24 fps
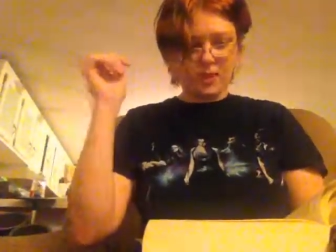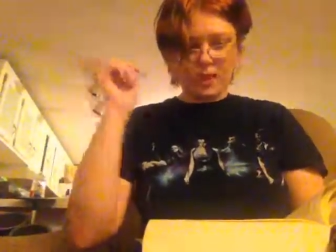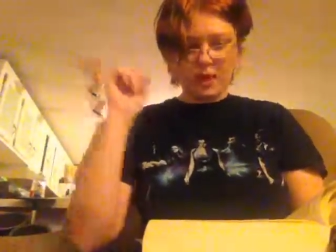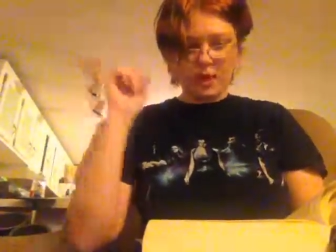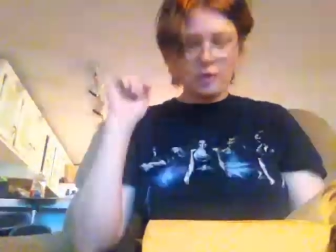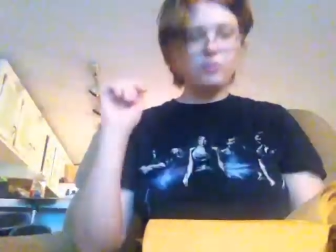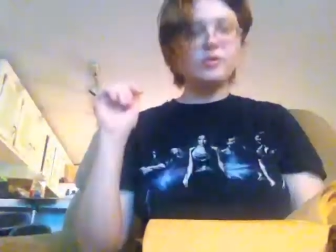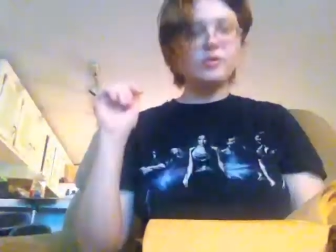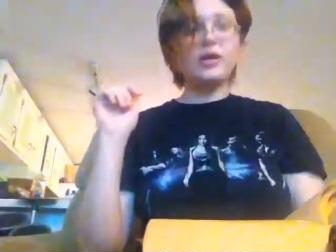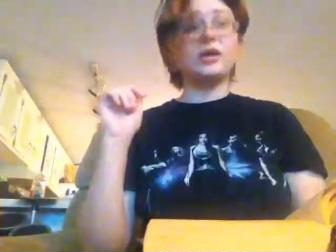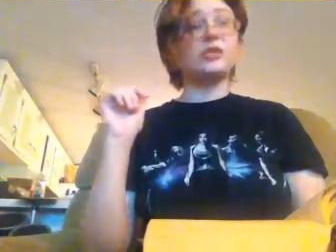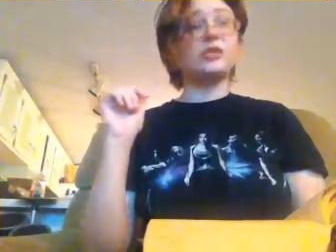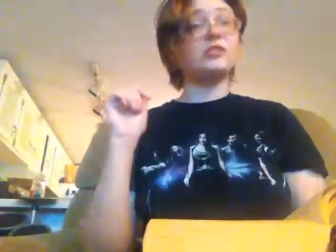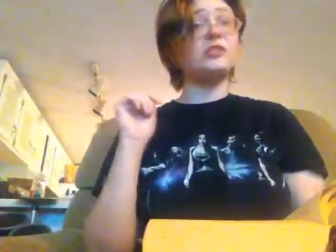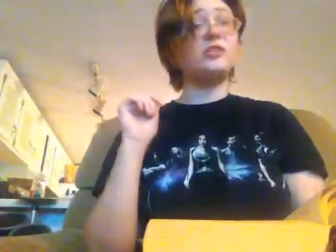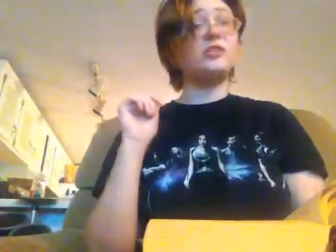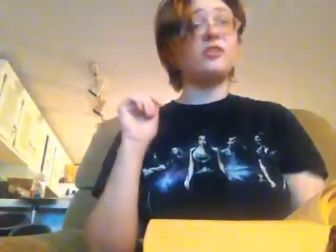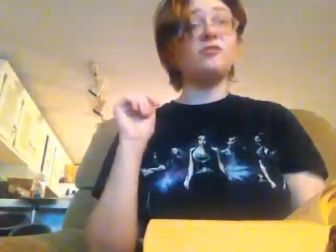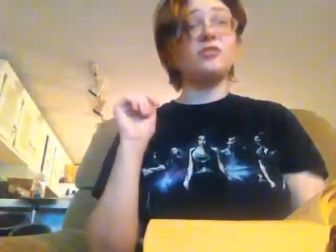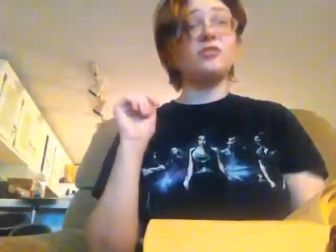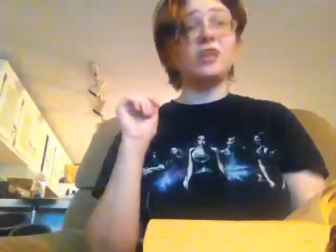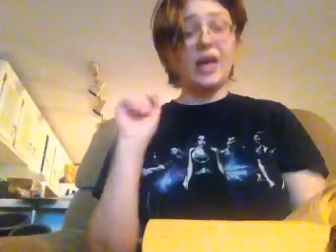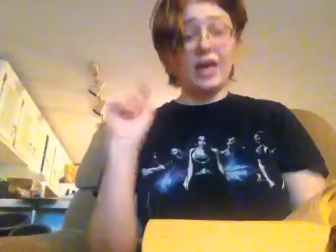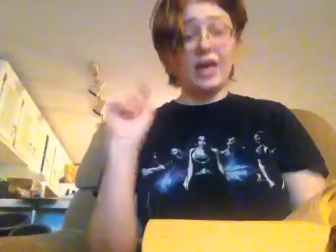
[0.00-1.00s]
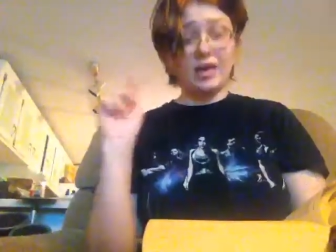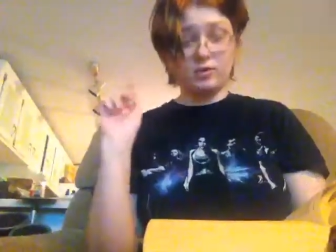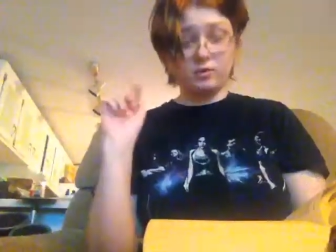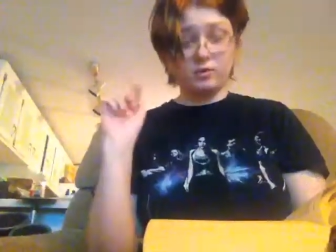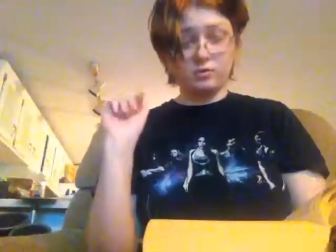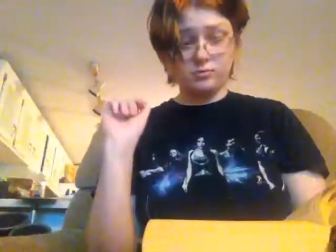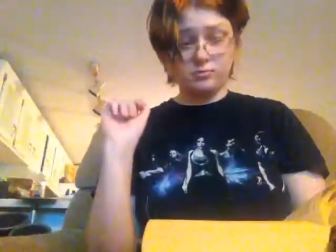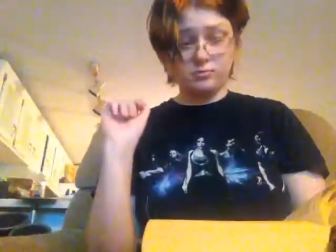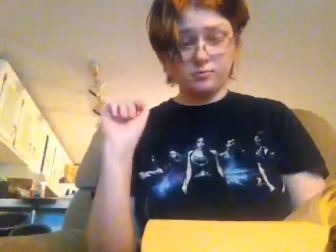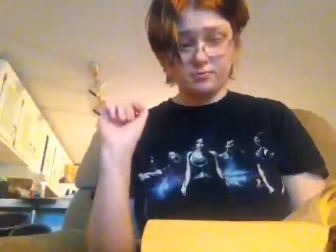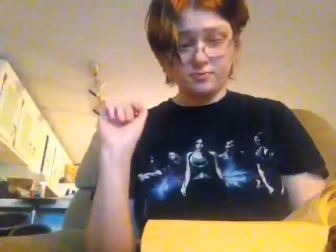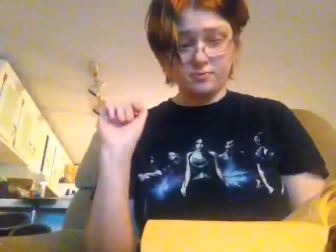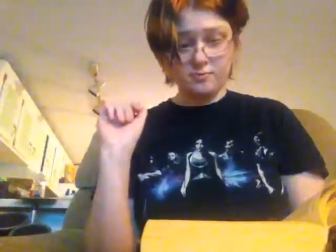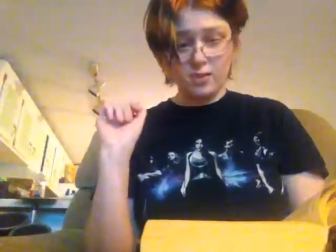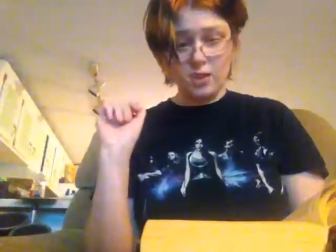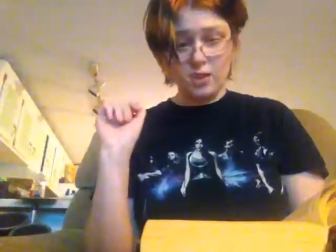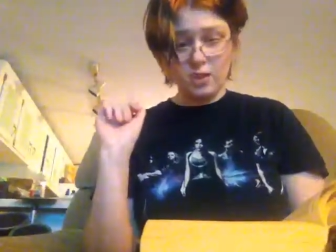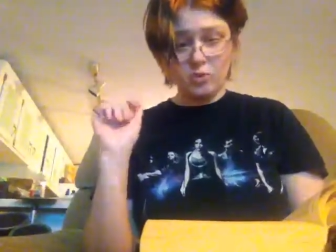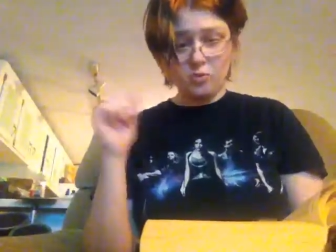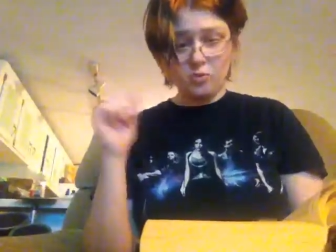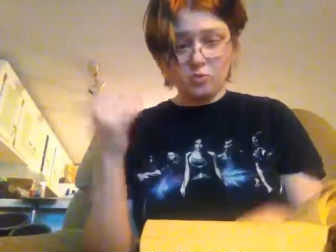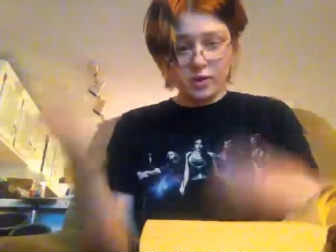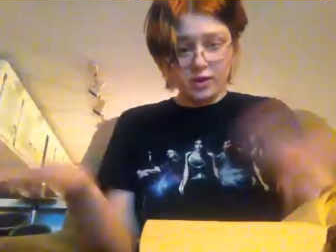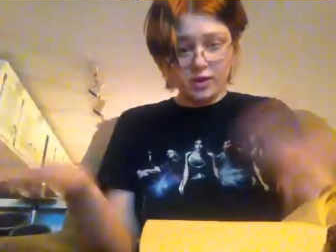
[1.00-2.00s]
out like a snuffed candle.
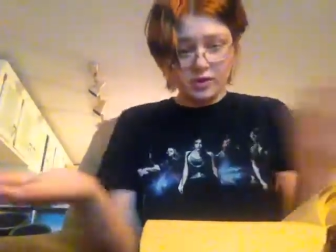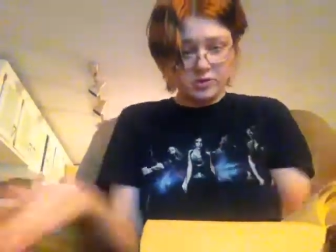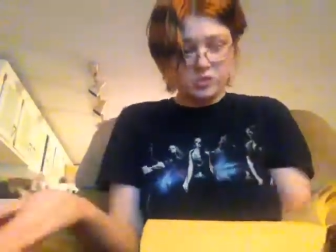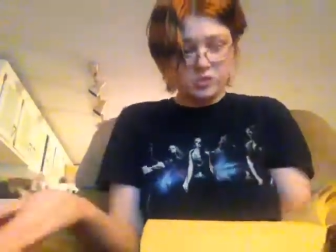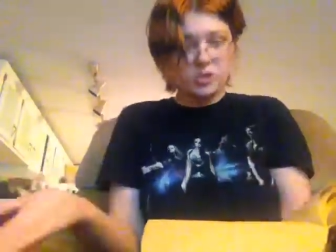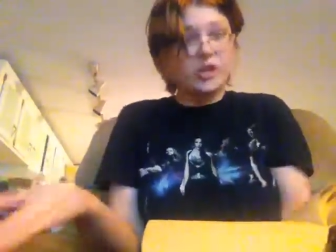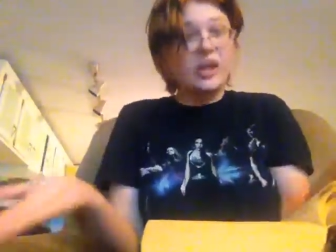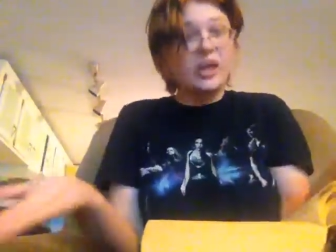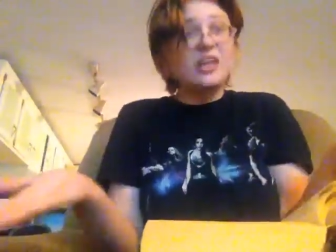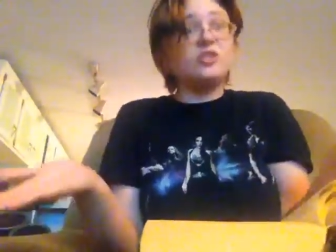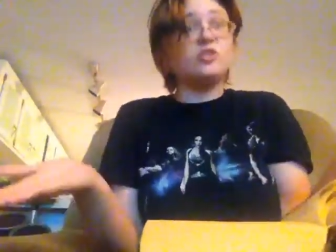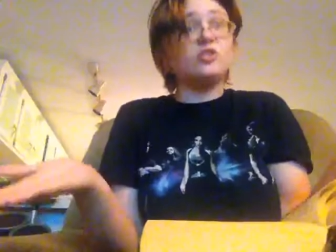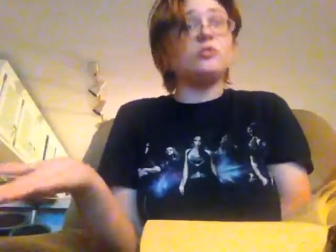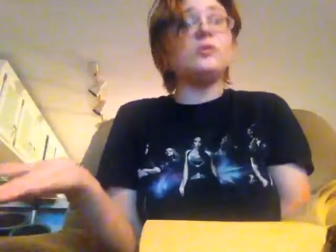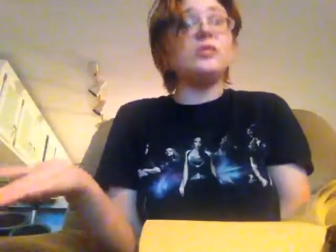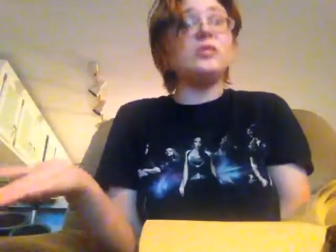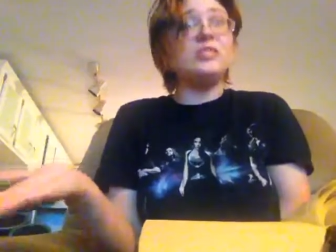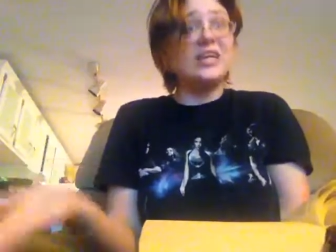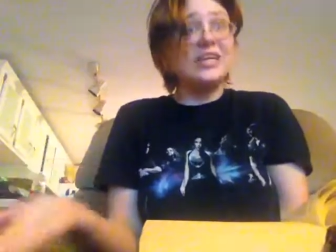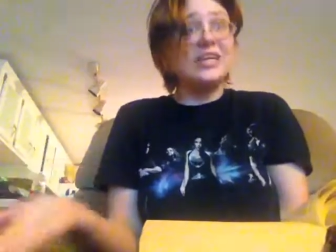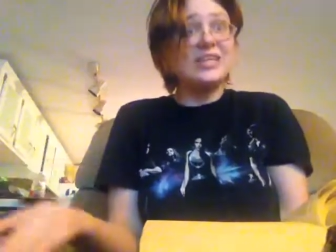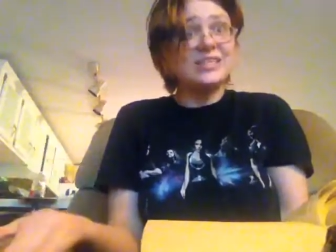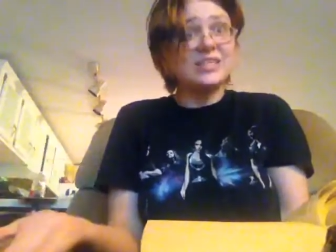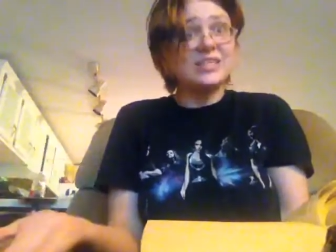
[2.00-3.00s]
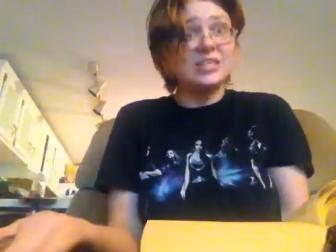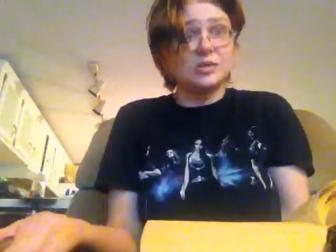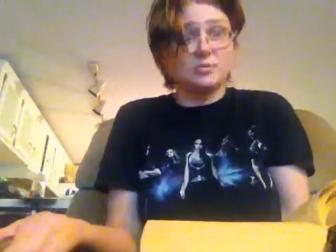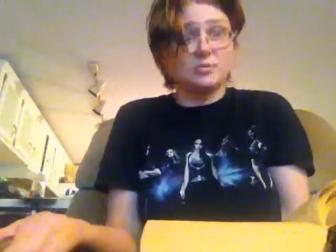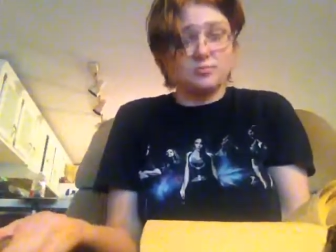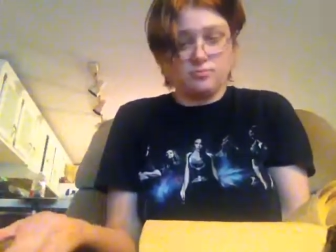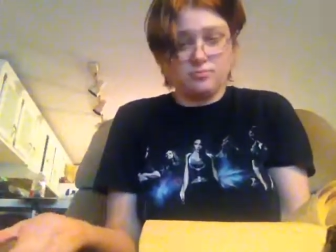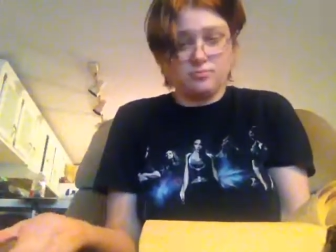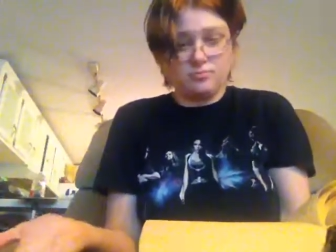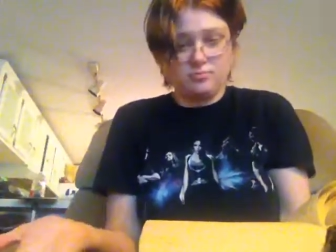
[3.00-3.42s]
What else could I do but tend him?